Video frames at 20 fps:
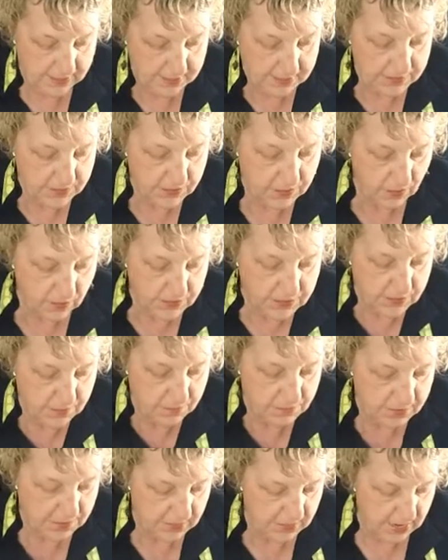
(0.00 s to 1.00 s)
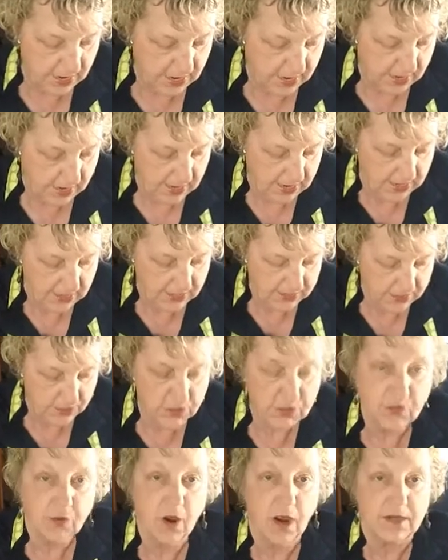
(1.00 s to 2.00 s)
This is going to be
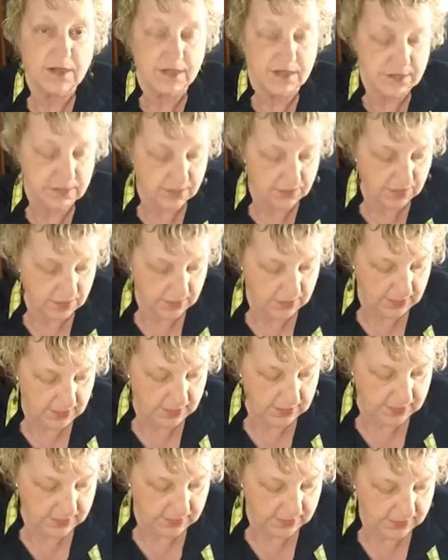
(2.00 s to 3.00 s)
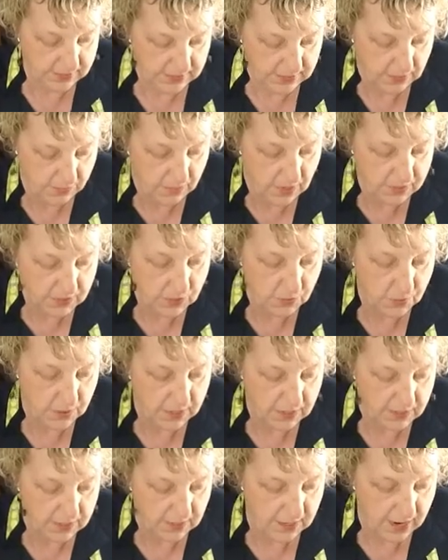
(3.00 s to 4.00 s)
this crust is a
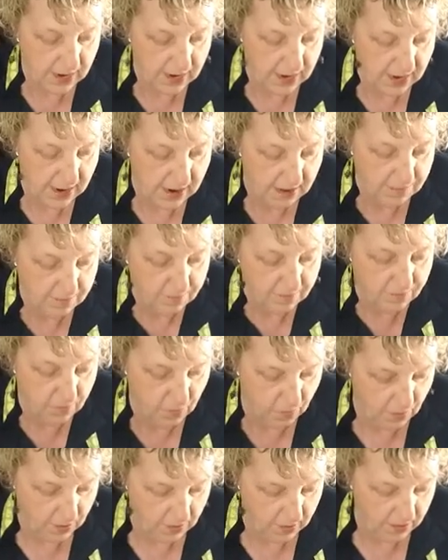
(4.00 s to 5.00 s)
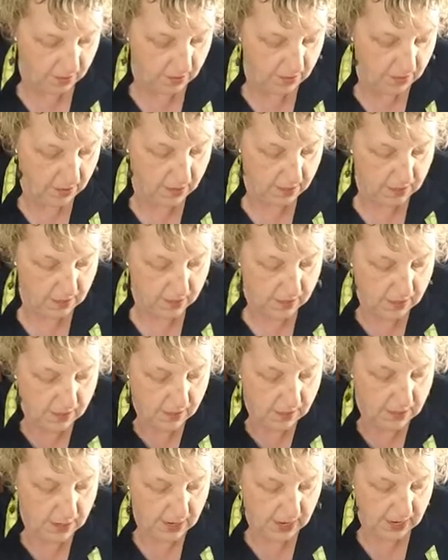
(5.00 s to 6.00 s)
recipe that I have for
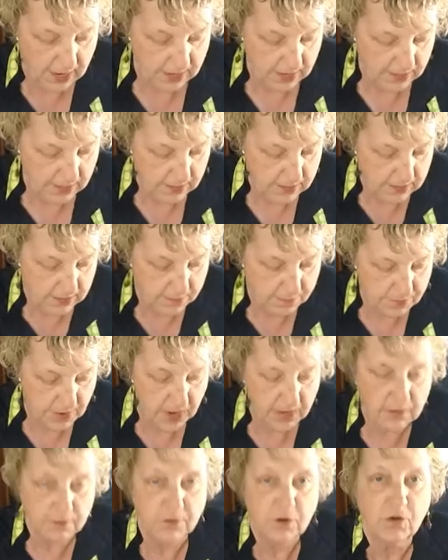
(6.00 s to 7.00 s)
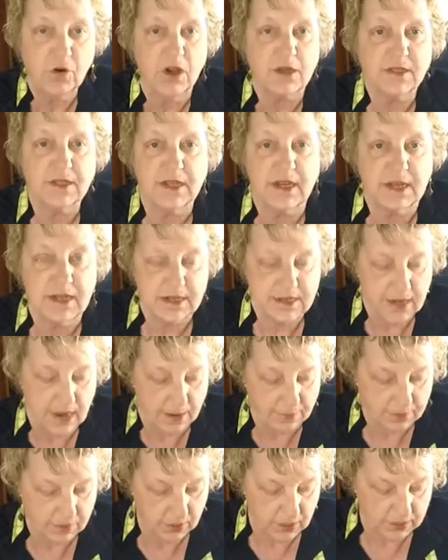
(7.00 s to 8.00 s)
a bottom crust and a
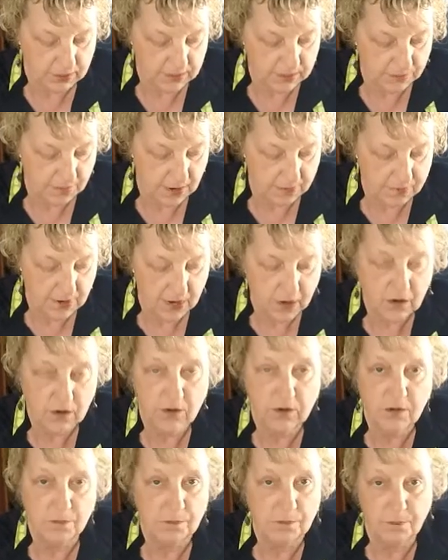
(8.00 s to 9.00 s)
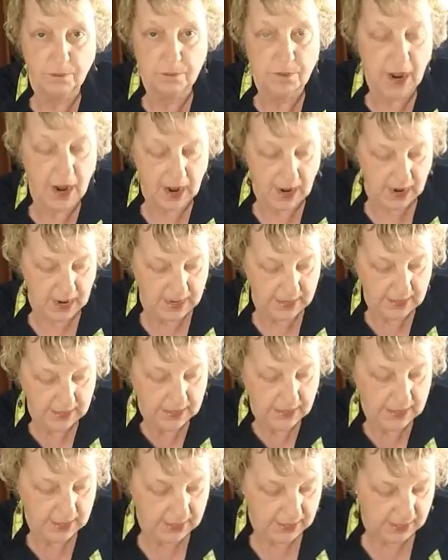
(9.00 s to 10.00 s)
top crust. My pear pie
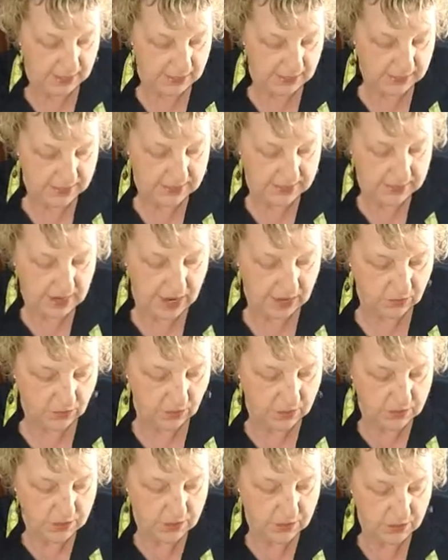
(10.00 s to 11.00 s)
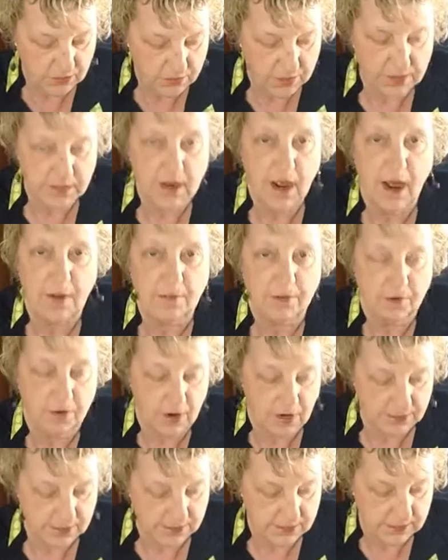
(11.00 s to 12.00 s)
is not going to use a top
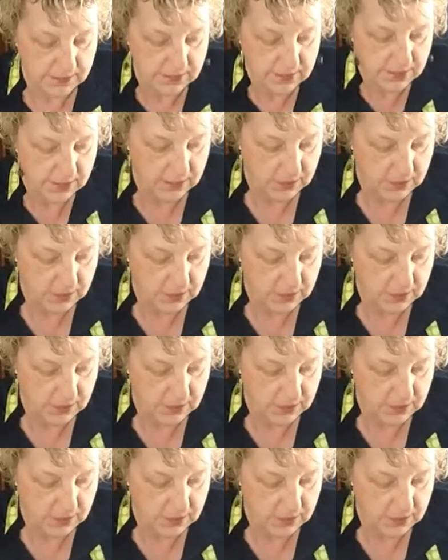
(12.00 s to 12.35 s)
crust.